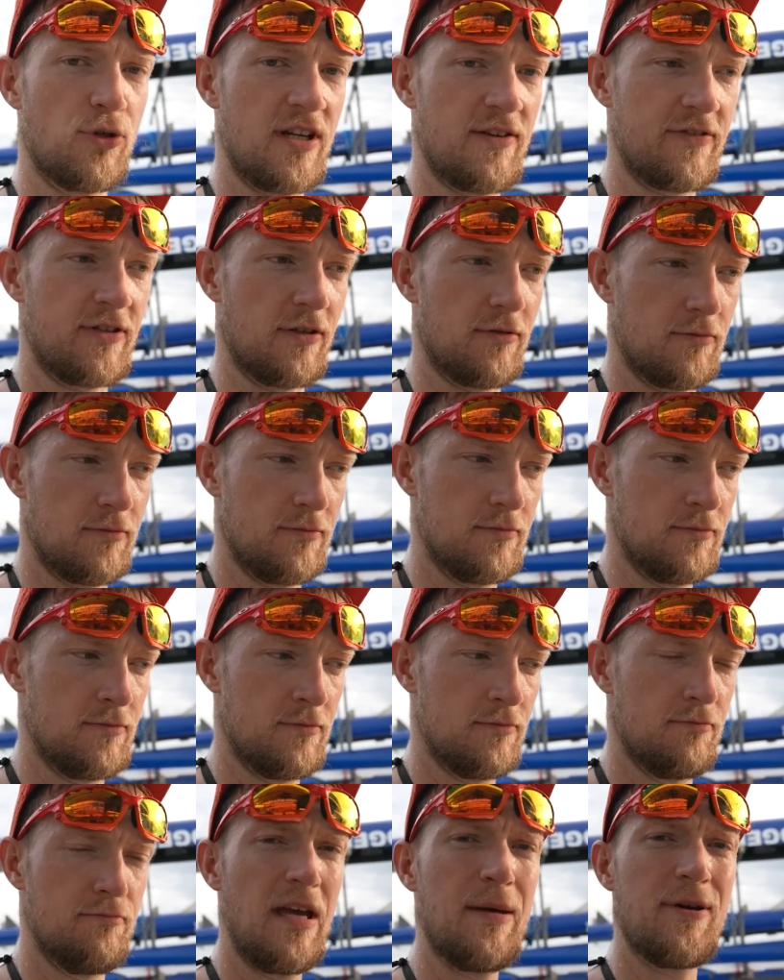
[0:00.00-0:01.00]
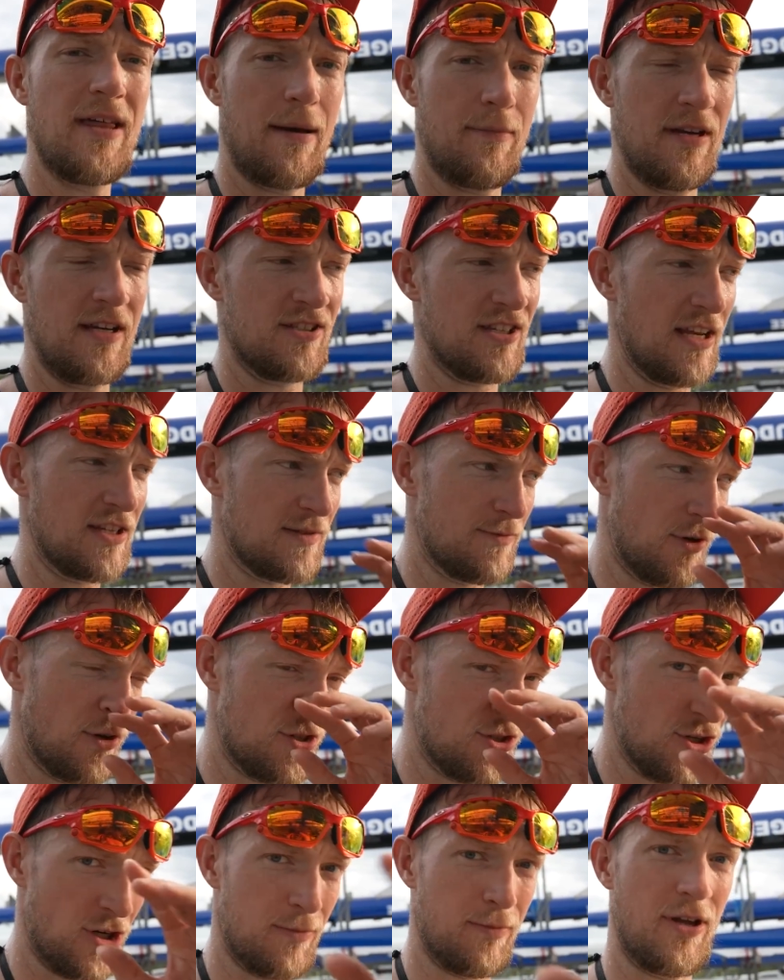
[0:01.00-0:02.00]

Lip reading: difficult. Maybe that makes sense, I'm not sure.